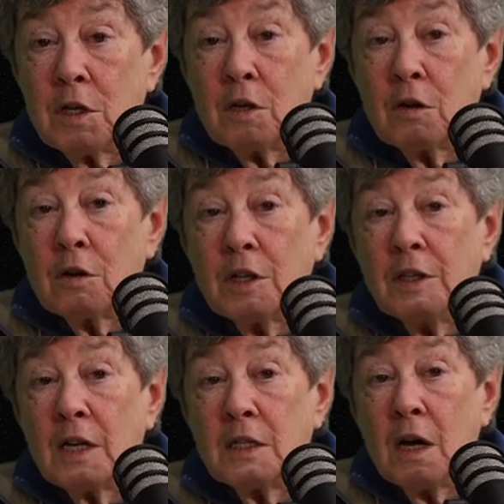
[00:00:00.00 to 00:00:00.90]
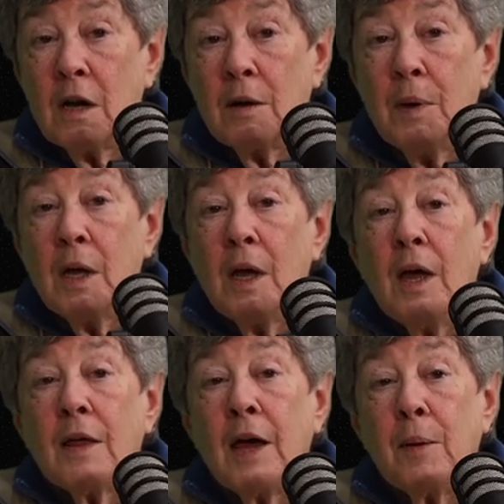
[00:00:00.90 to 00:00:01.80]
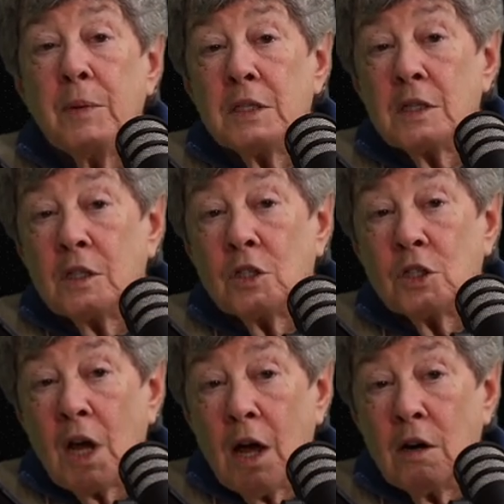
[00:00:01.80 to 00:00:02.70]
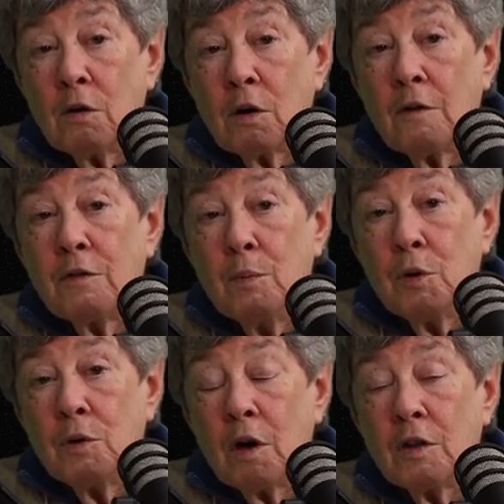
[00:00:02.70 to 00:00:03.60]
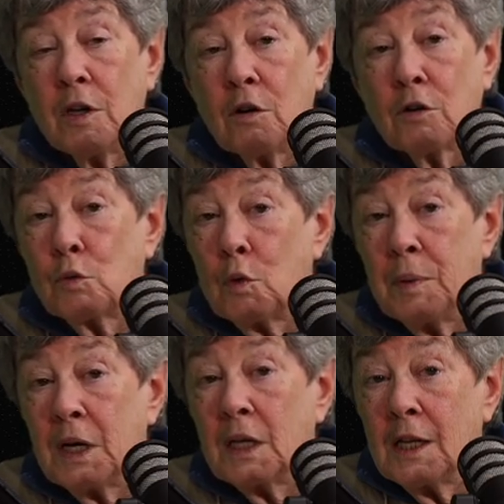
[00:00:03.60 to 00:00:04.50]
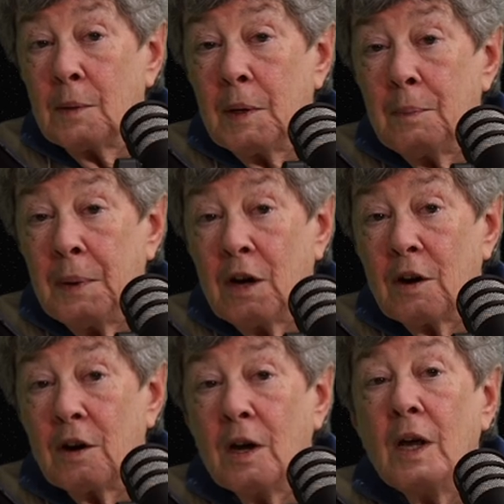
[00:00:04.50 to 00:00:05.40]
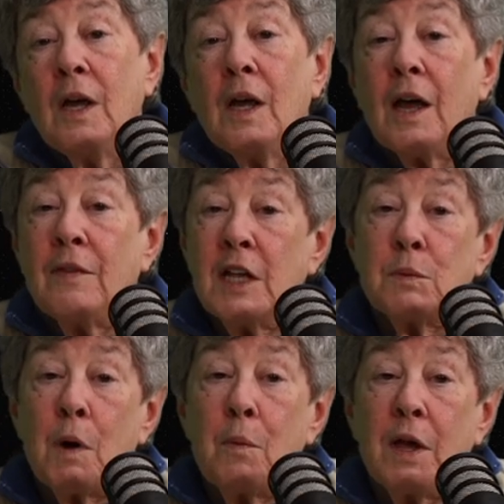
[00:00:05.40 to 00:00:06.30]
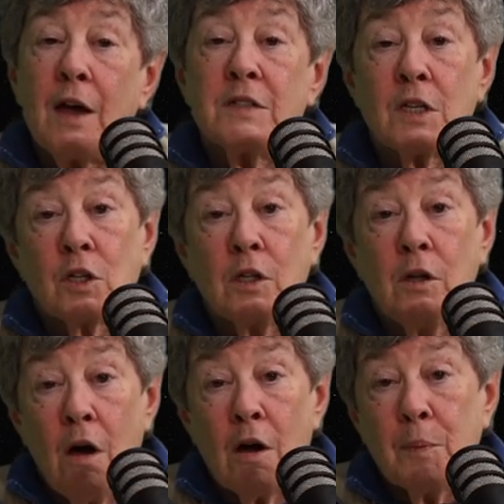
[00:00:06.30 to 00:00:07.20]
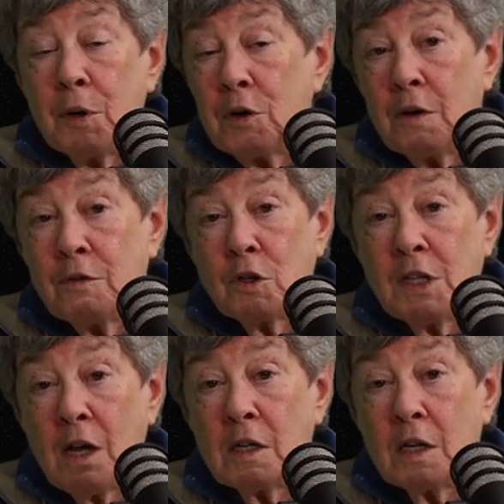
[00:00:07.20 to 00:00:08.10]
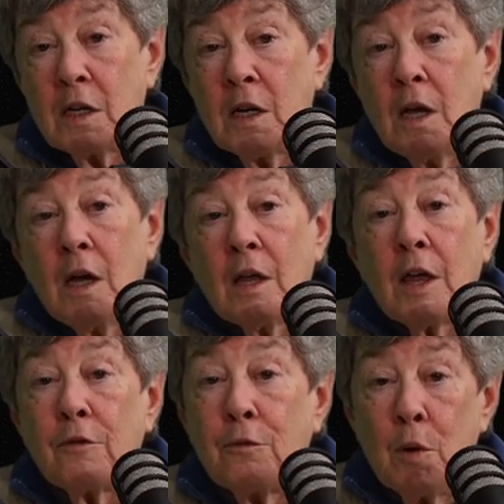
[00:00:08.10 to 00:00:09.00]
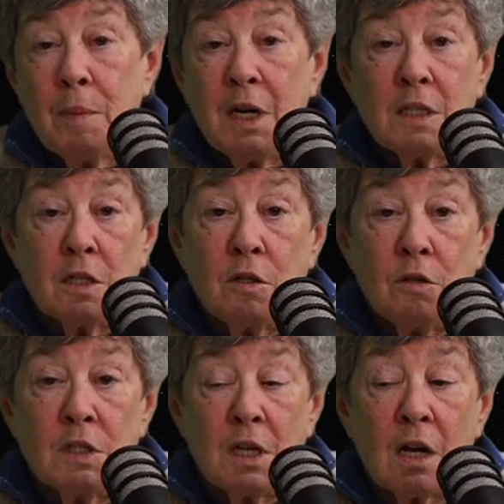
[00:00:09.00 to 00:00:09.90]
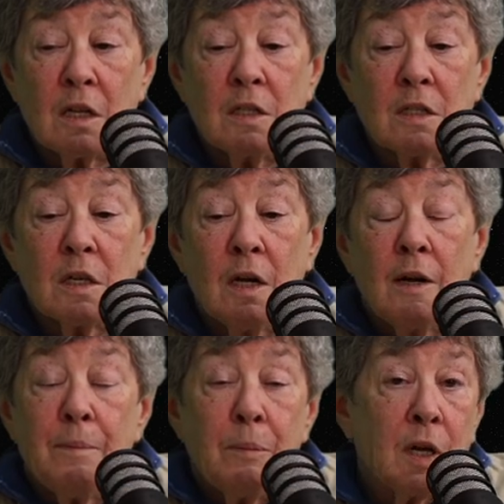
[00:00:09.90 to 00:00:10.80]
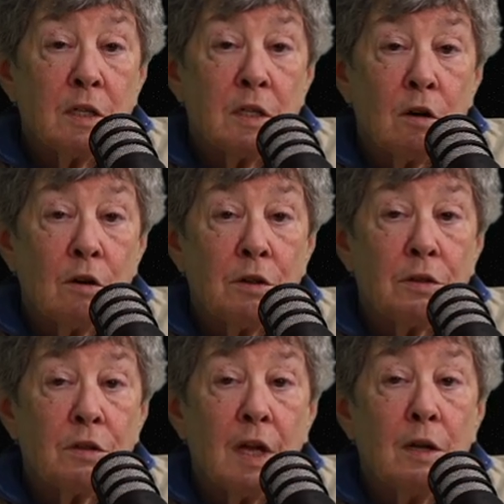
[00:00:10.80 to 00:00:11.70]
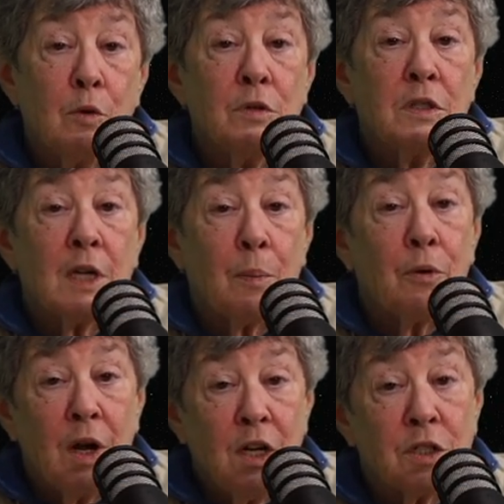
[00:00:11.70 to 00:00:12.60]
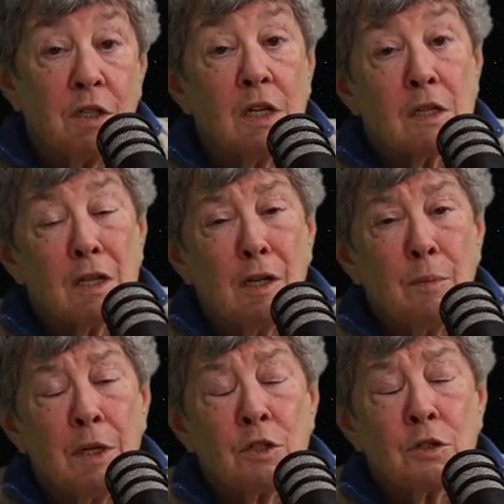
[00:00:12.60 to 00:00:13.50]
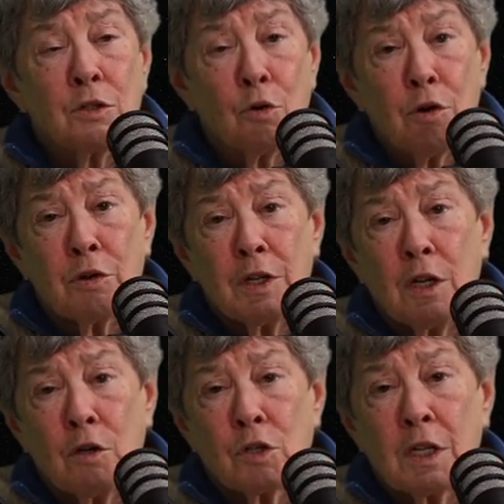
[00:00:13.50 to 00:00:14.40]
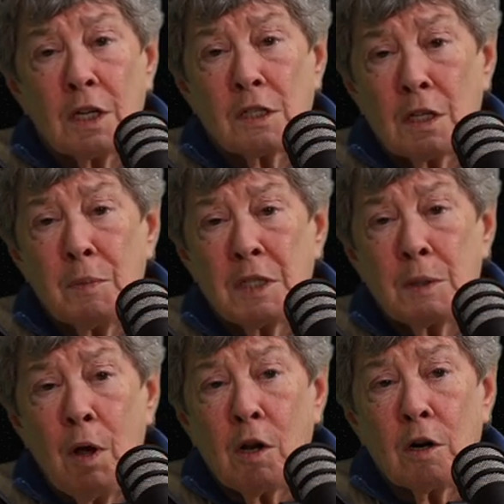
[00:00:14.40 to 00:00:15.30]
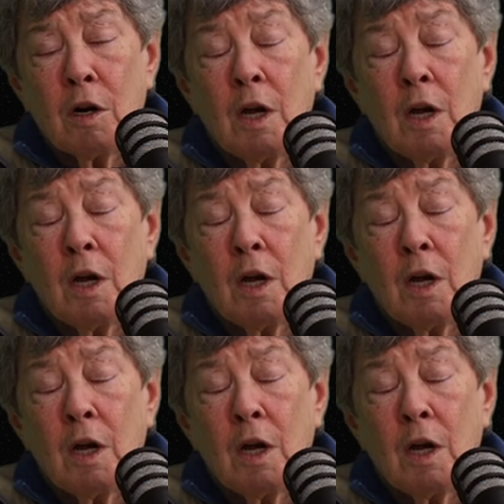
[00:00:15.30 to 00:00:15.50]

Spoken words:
the Earth at that time, that means that the shadow of the moon on the Earth will be a little bit bigger. And that's why we have such a long period of totality, that 4 minutes and 2 seconds, because the Earth and moon separation is a little bit shorter than it usually is, a little bit smaller.